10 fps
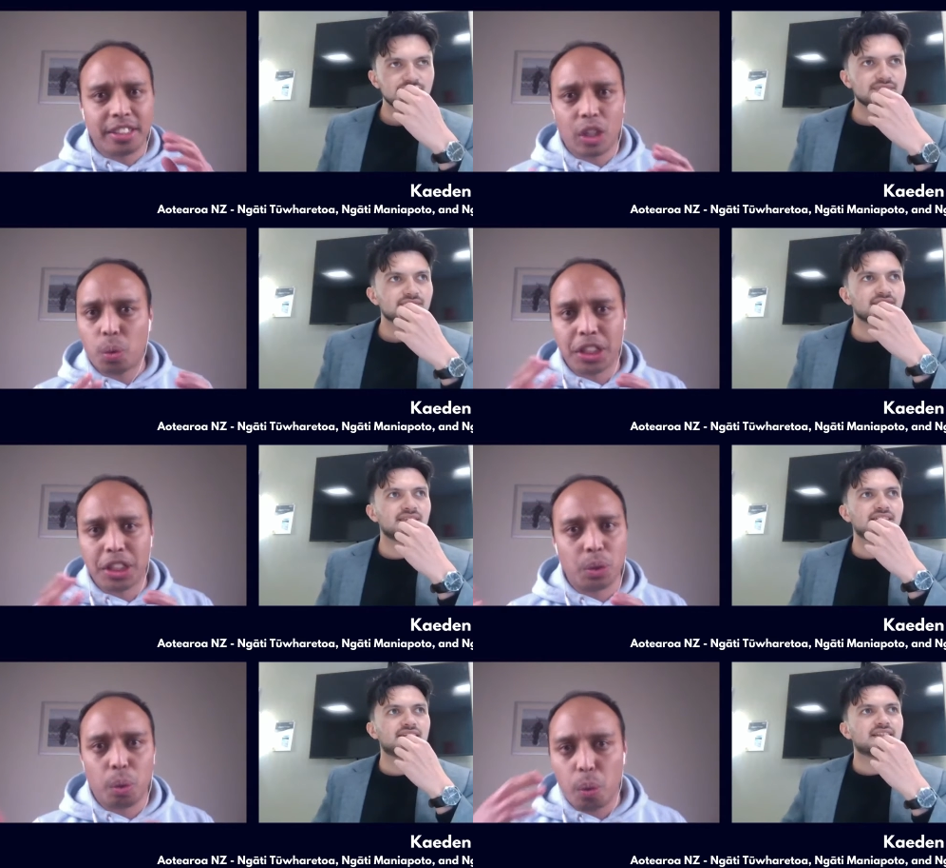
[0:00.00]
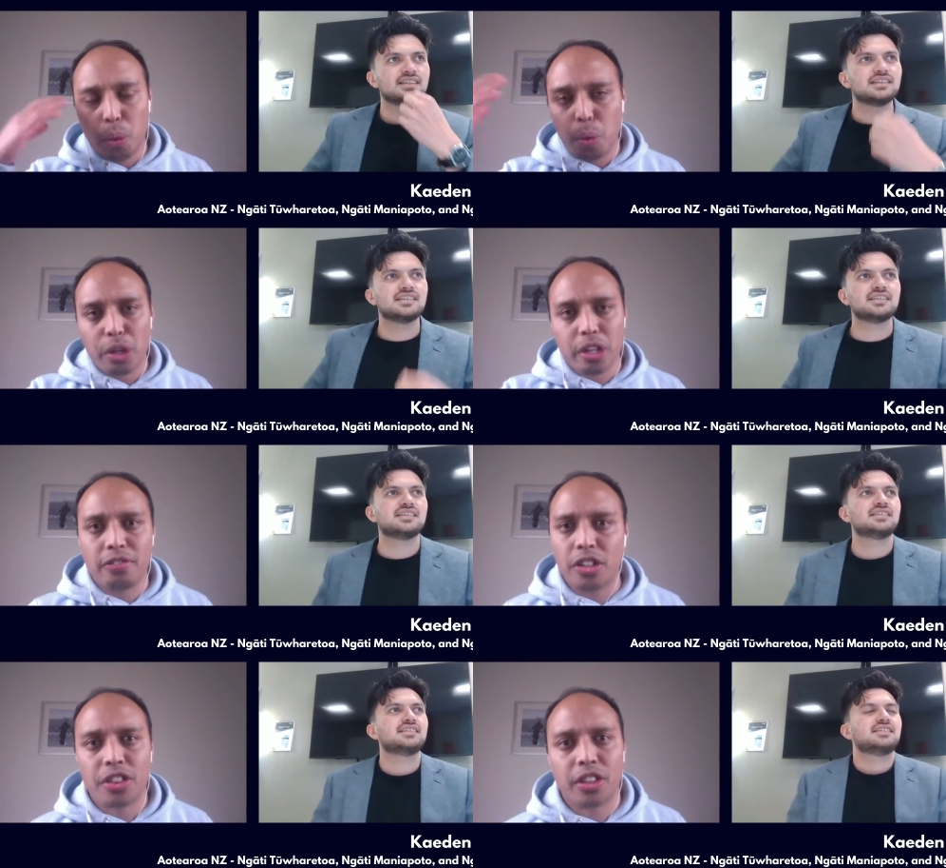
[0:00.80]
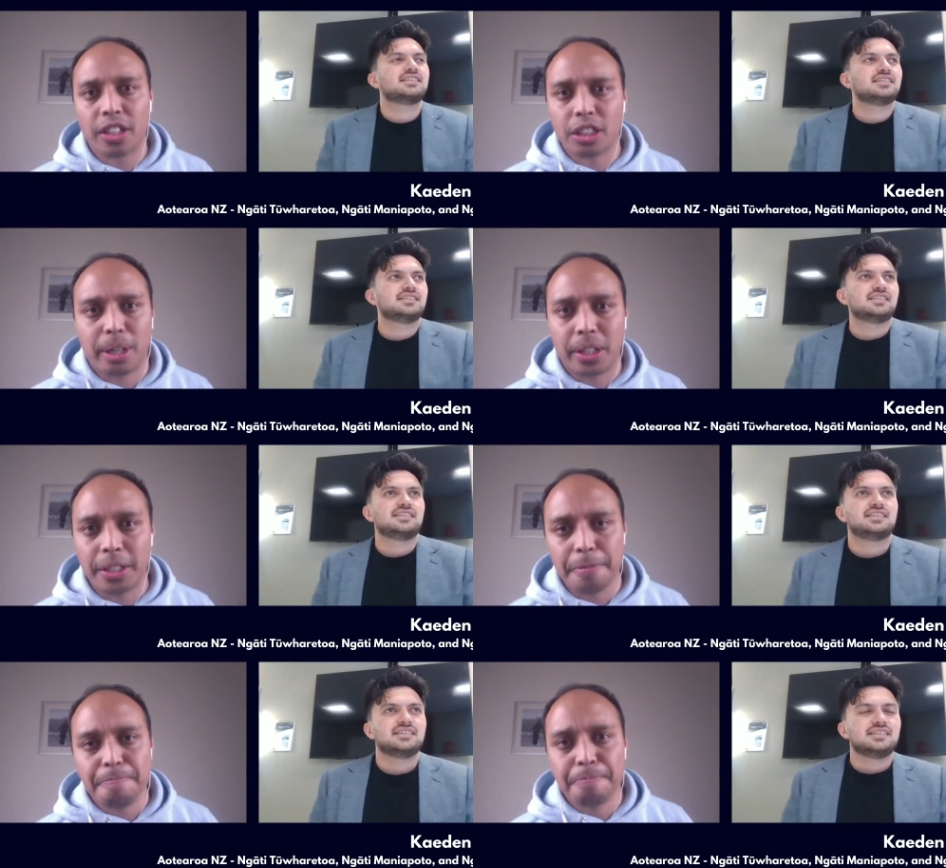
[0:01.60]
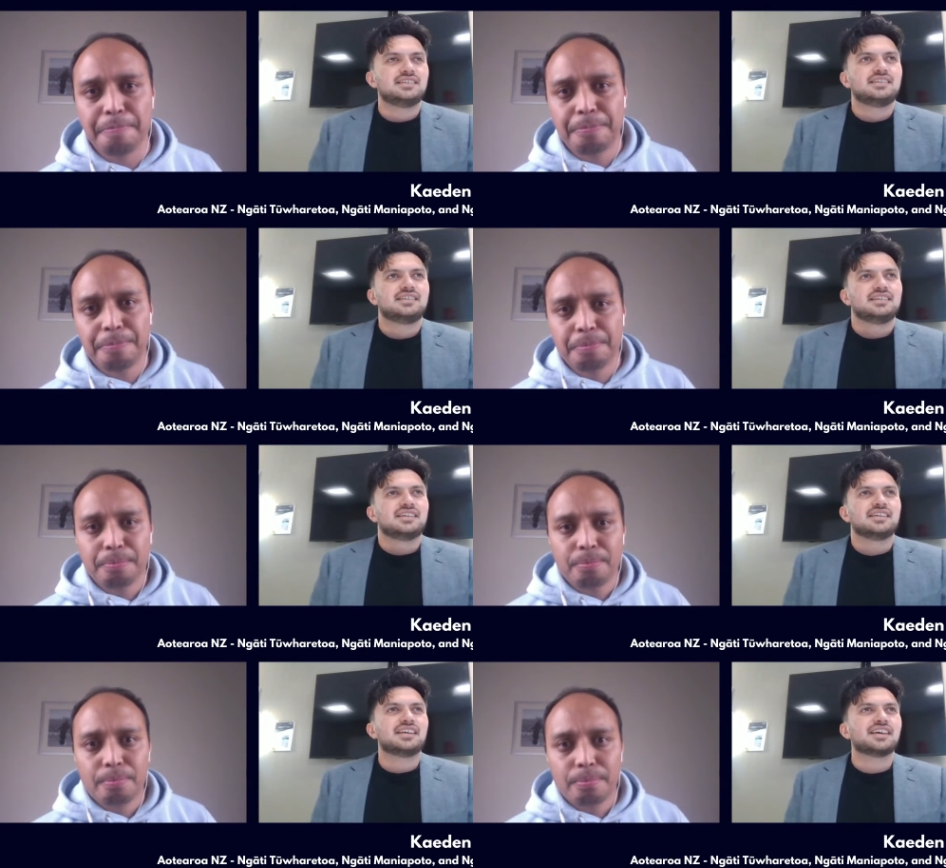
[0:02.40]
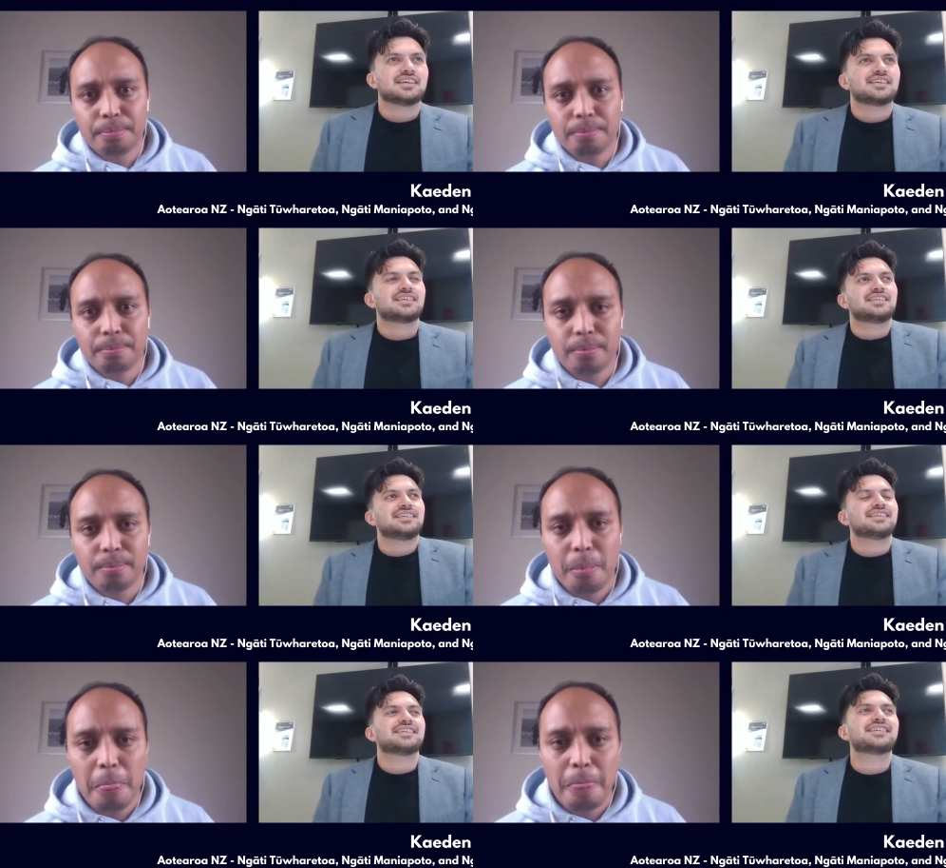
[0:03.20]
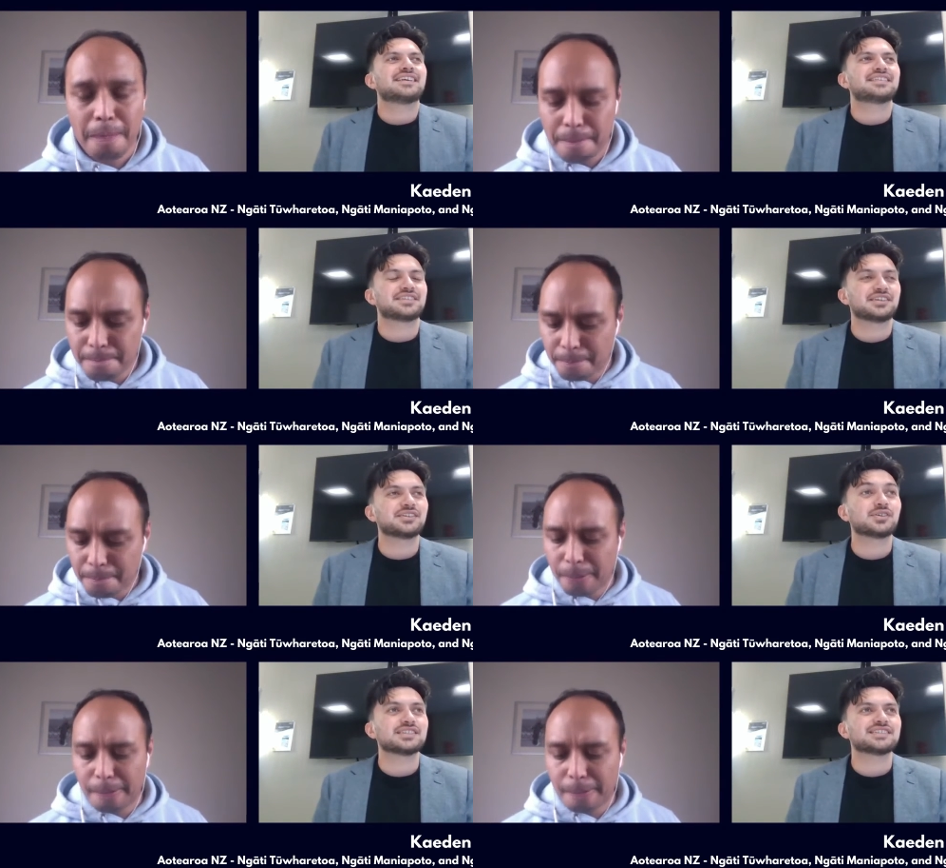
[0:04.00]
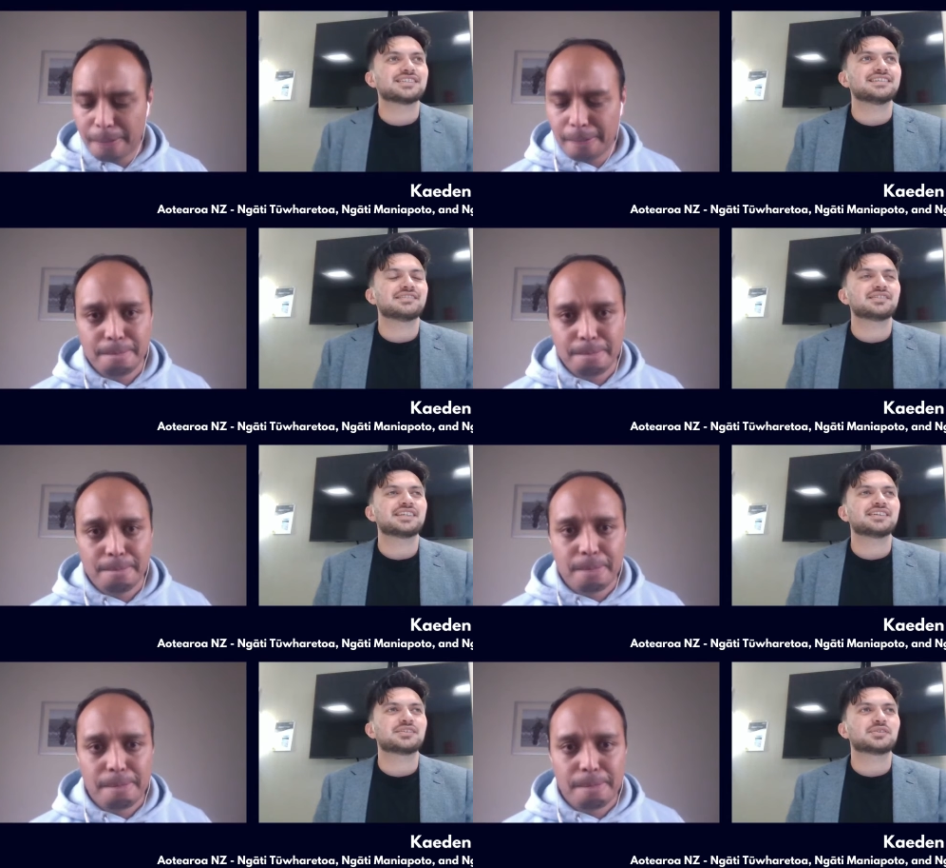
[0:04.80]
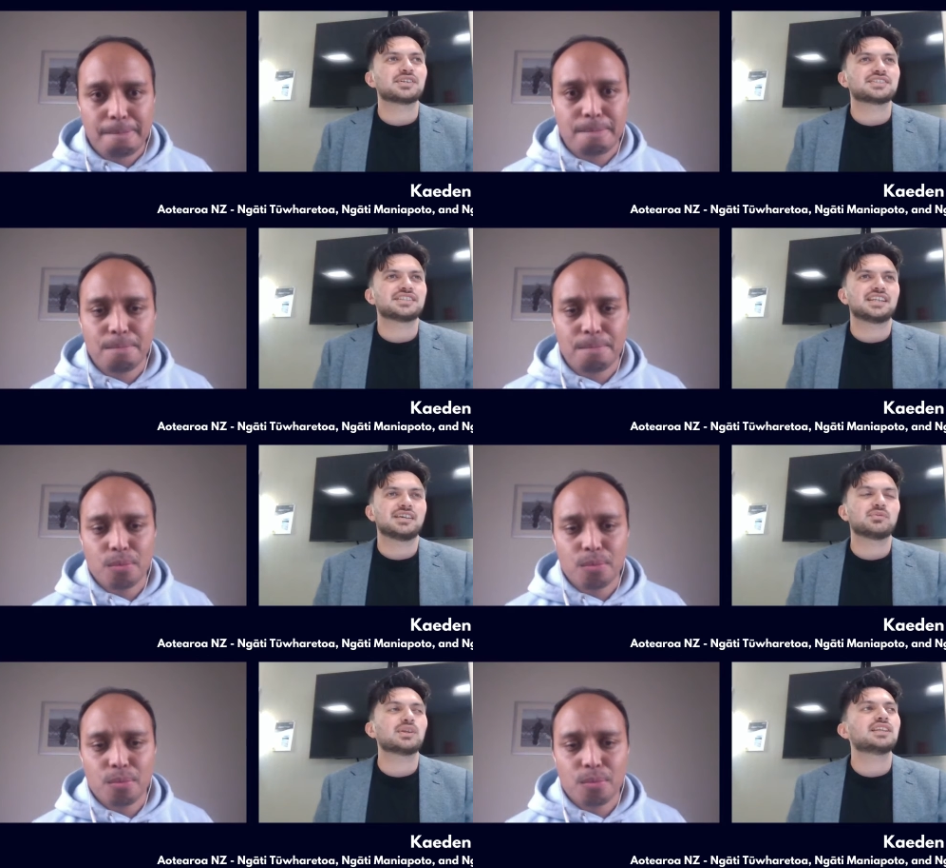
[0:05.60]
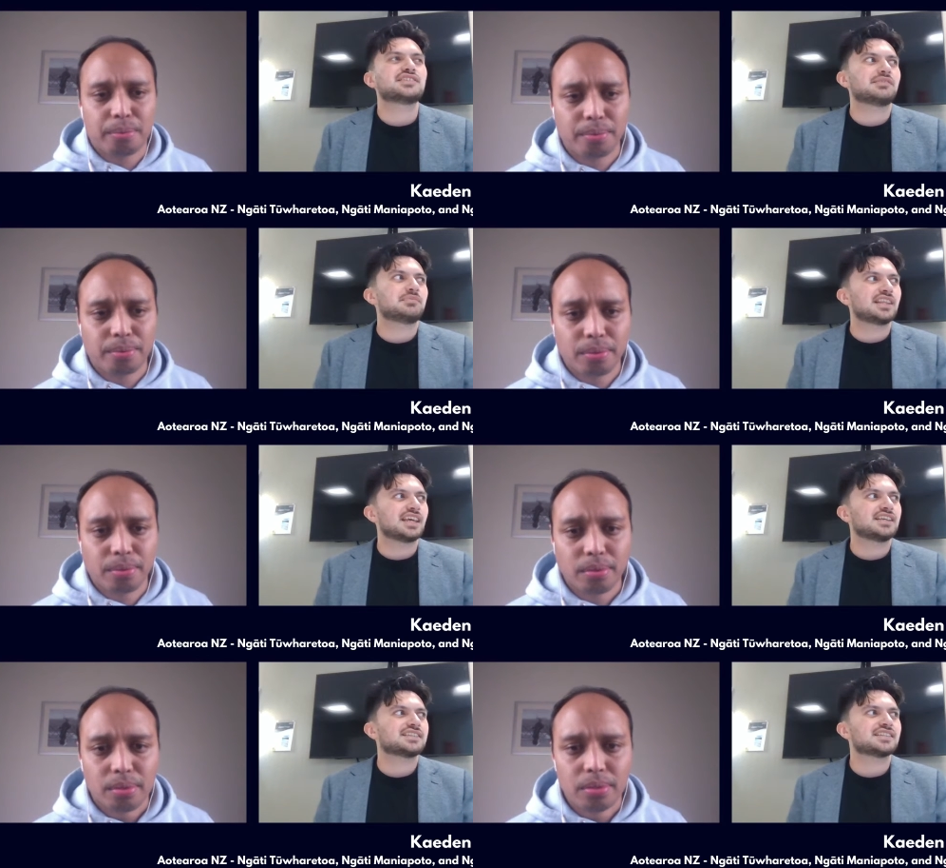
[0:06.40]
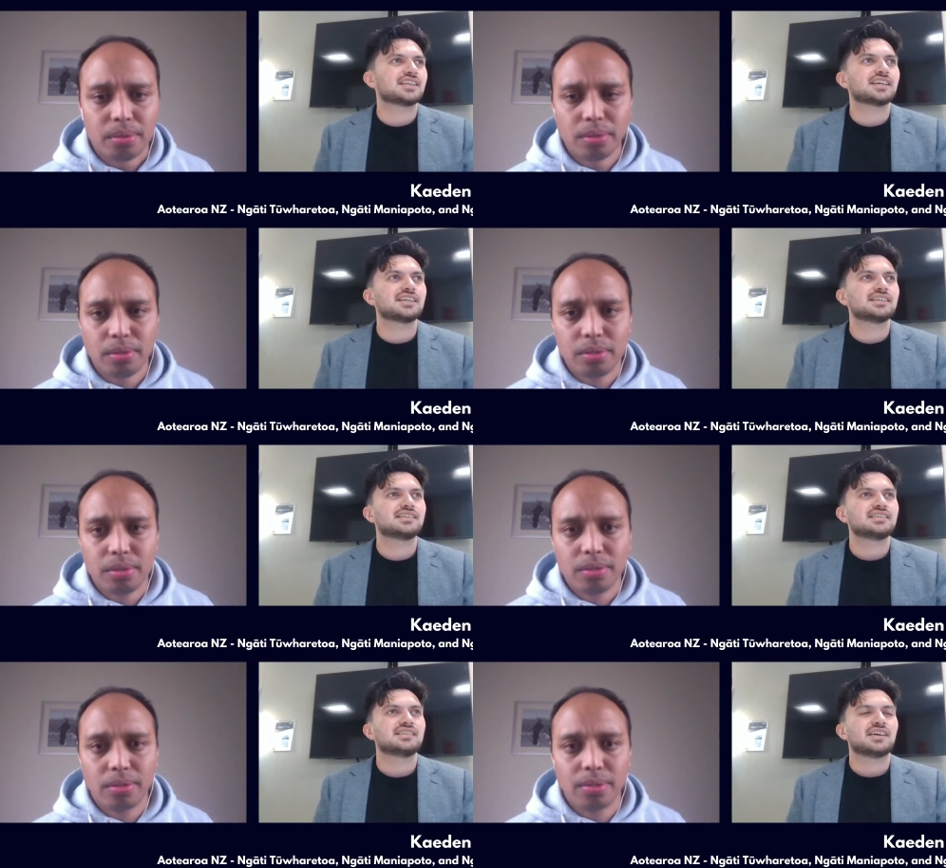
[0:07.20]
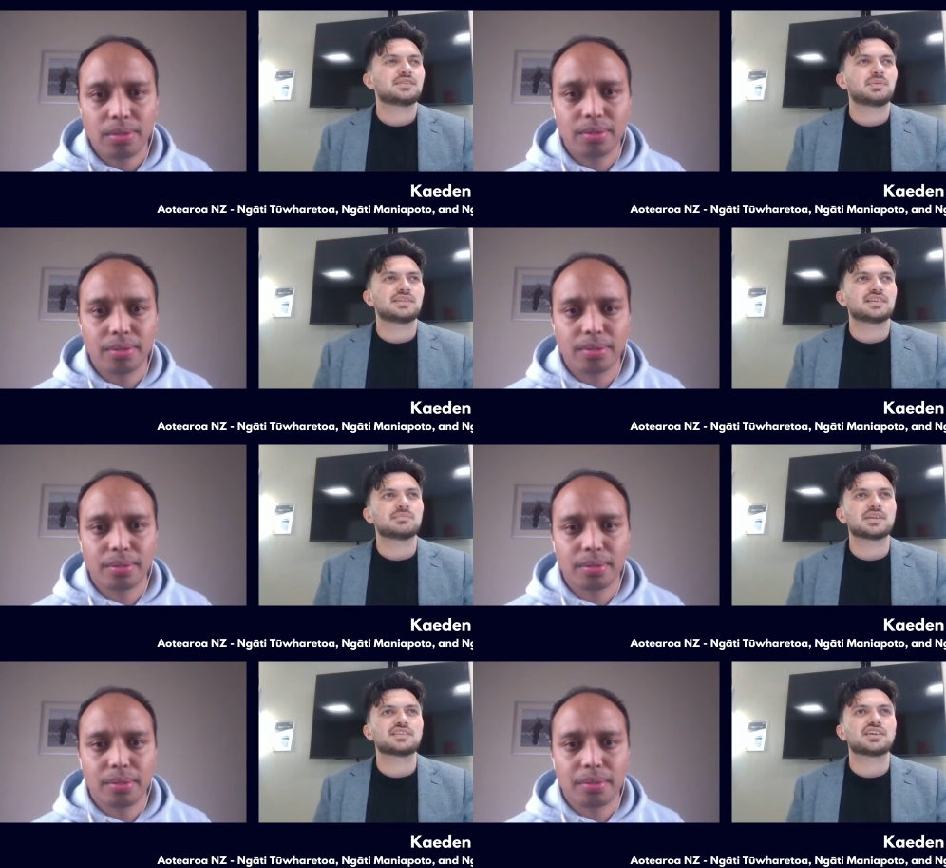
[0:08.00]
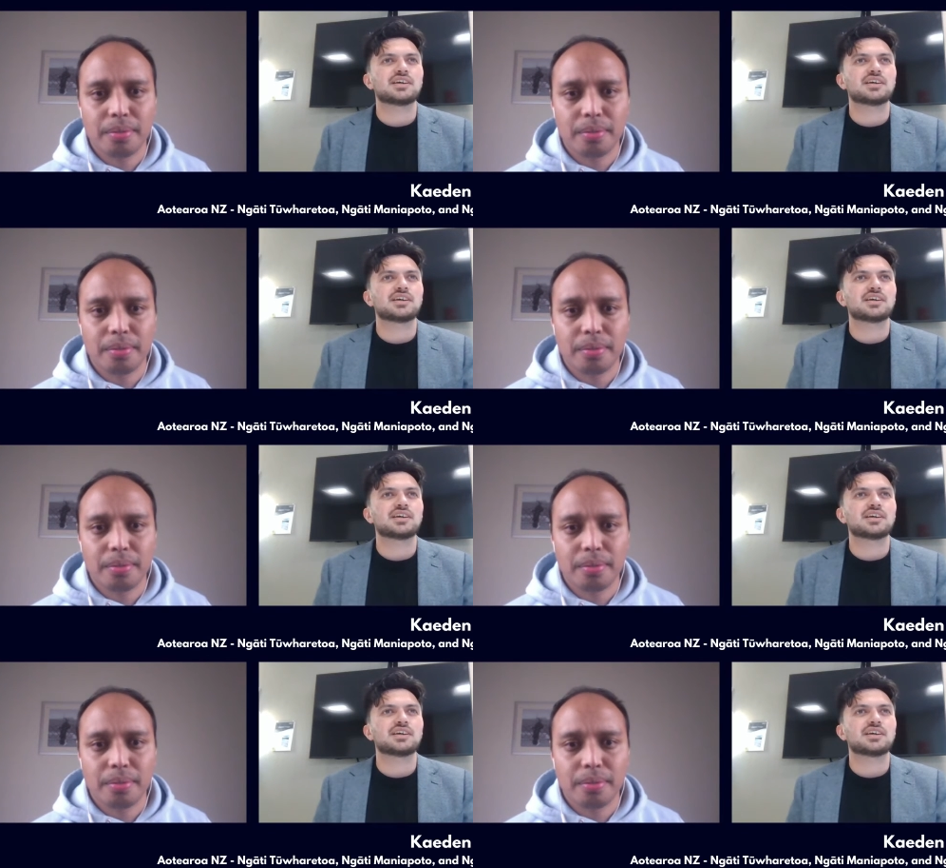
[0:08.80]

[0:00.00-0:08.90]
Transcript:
Speaker 1: that question? What, what, what were your first thoughts about it?
Speaker 2: Yeah, yeah, that's a good question, a really good question. And when you sent me that yesterday, I spent a bit of